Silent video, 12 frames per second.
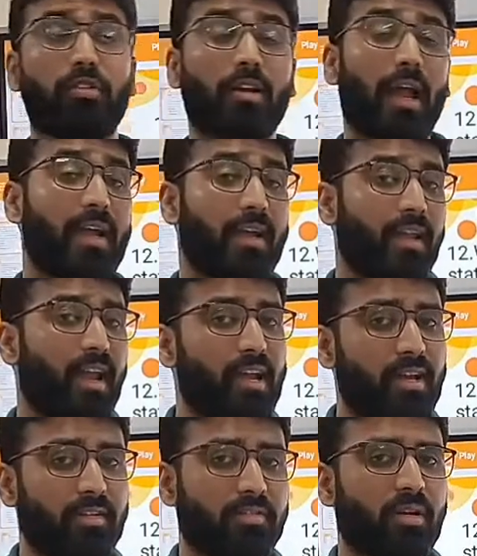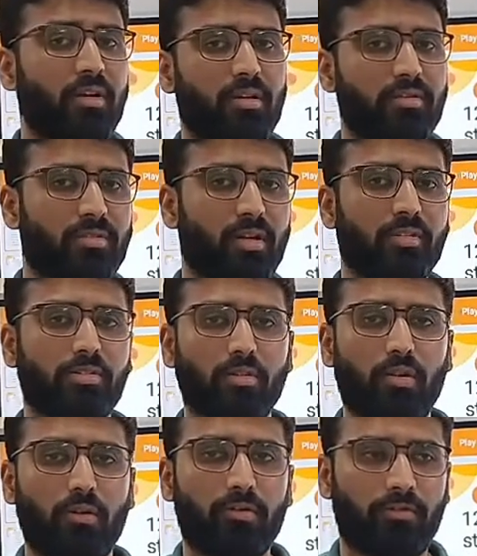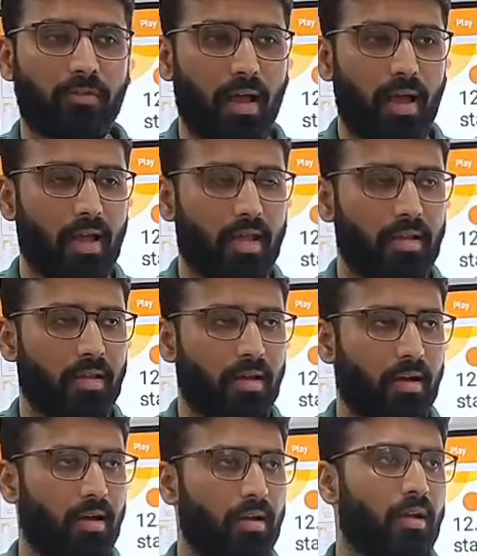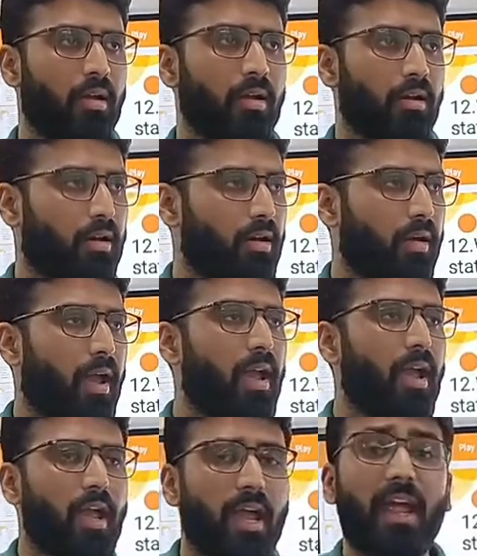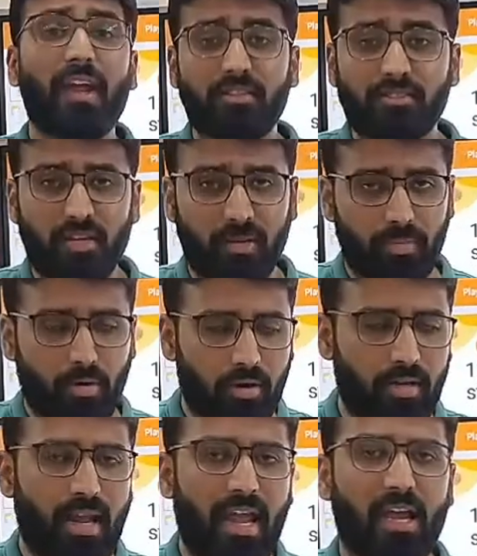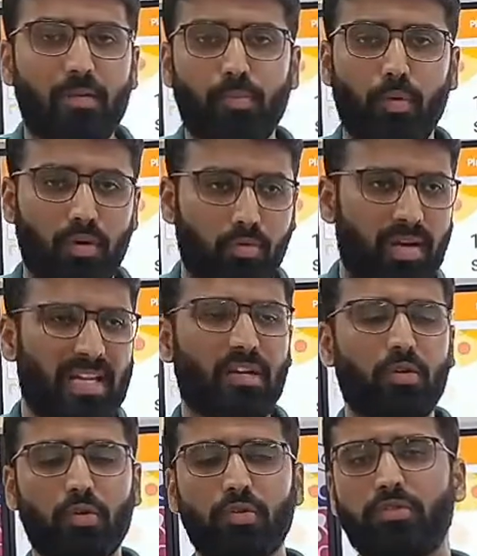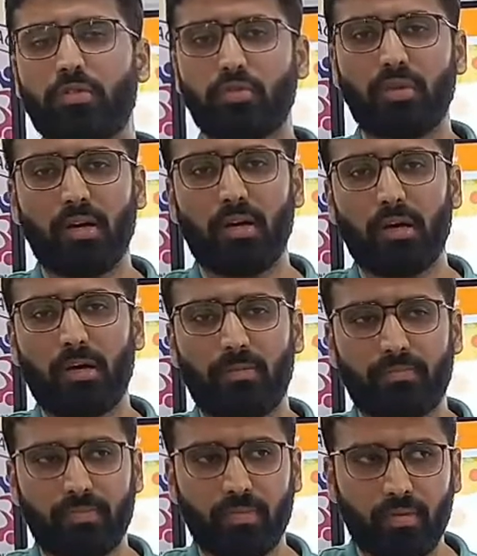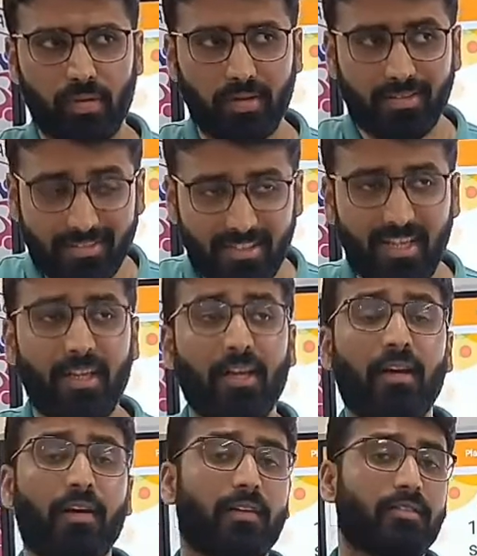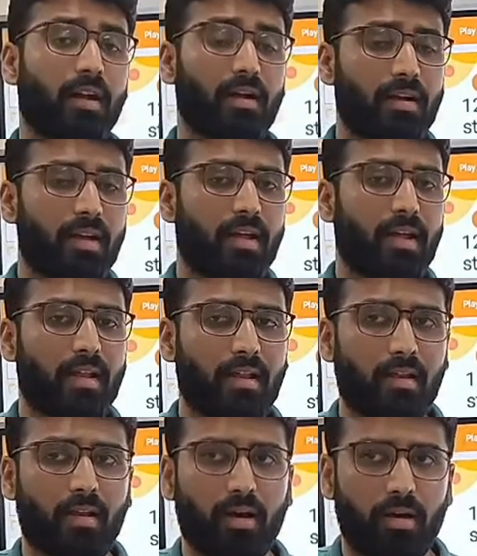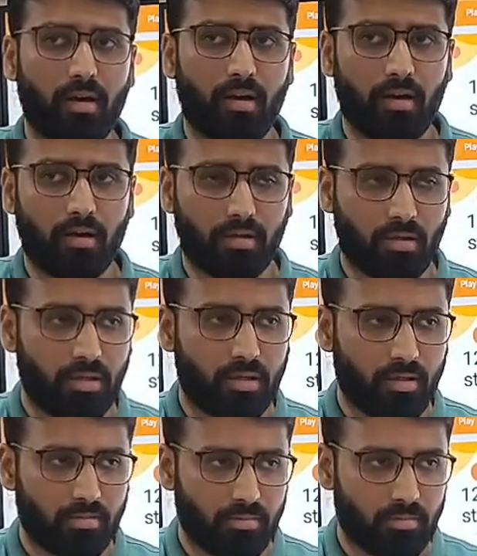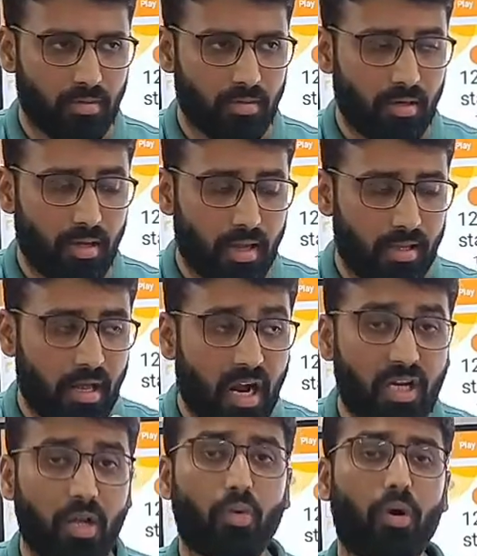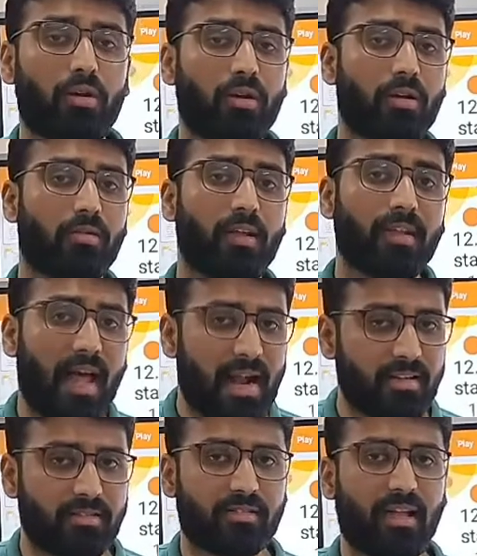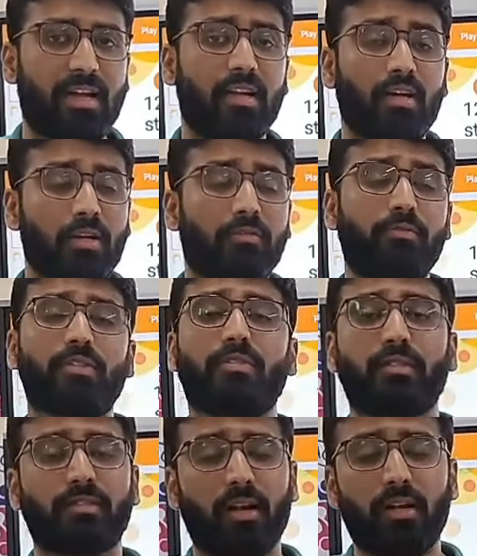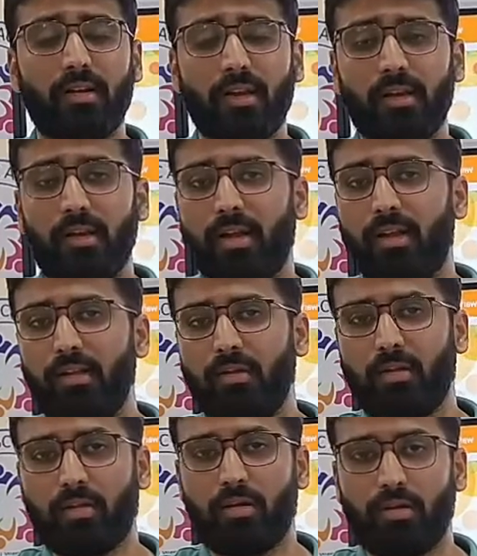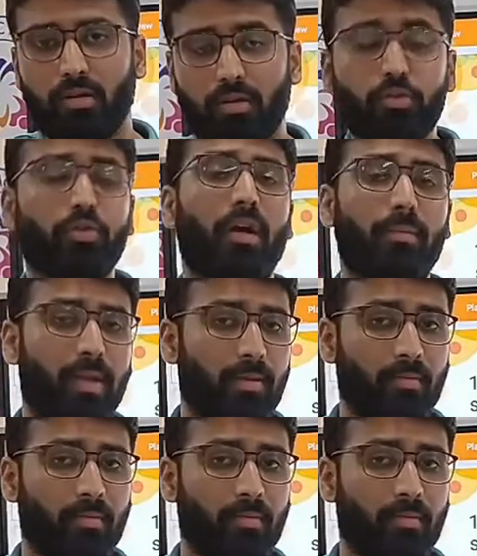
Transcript: the 1980s, construction of an uh, uh, airstrip or an airport very close to the sea resulted in uh, uh, an underwater landslide, which resulted in tsunami.